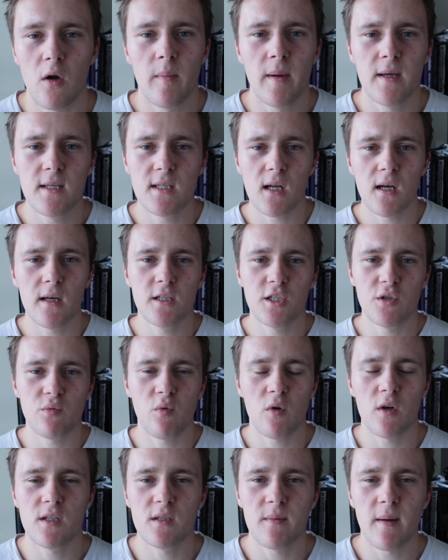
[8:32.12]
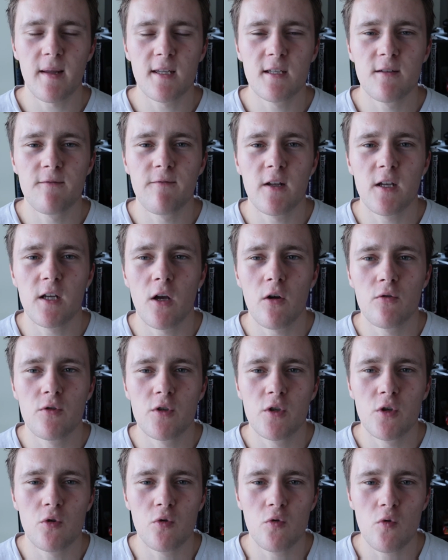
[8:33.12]
I basically just wanted to make this video
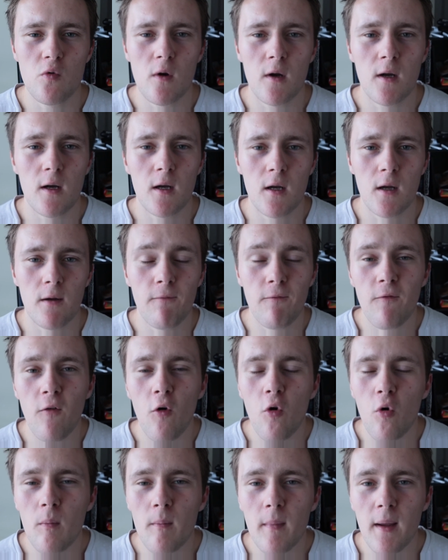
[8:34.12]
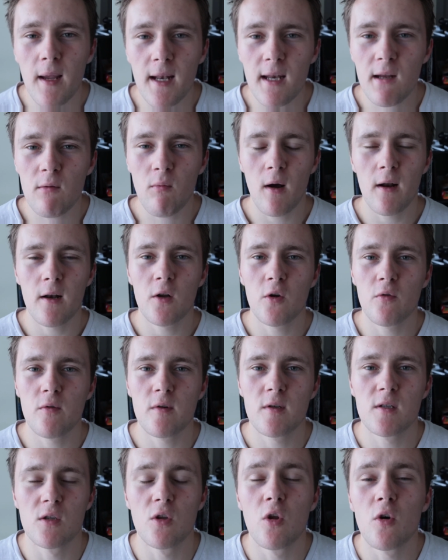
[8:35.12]
to inform anyone who
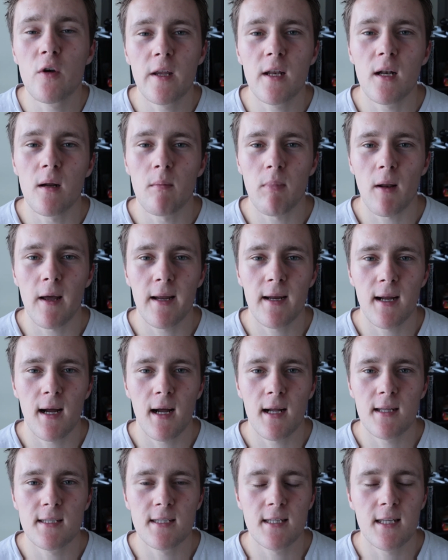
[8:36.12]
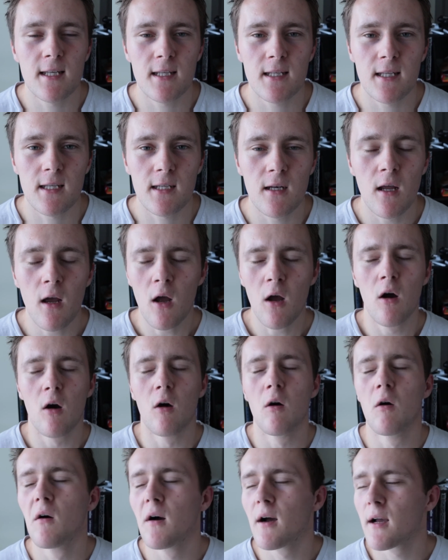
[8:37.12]
is looking at playing cards thinking,
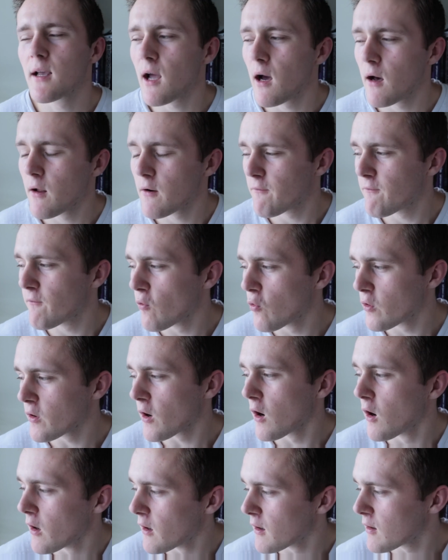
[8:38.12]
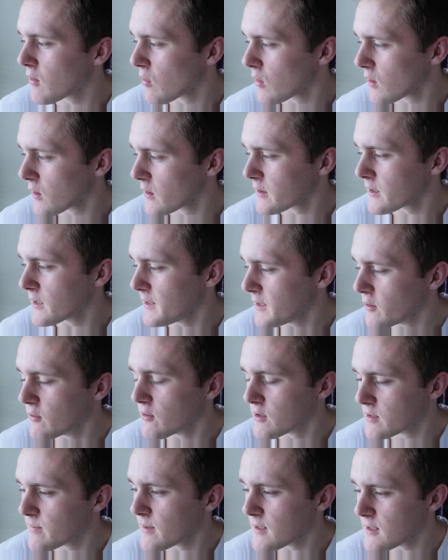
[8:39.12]
oh, I can't afford higher quality
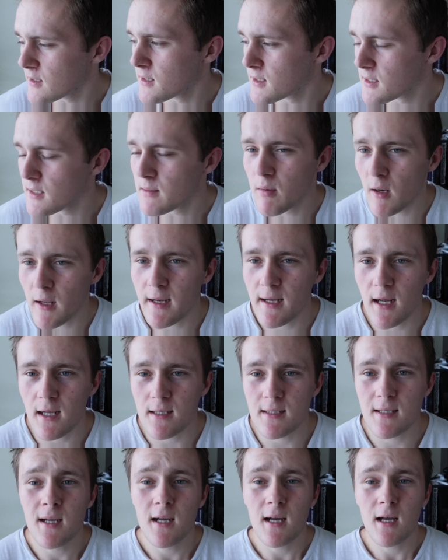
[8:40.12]
USPCC playing cards.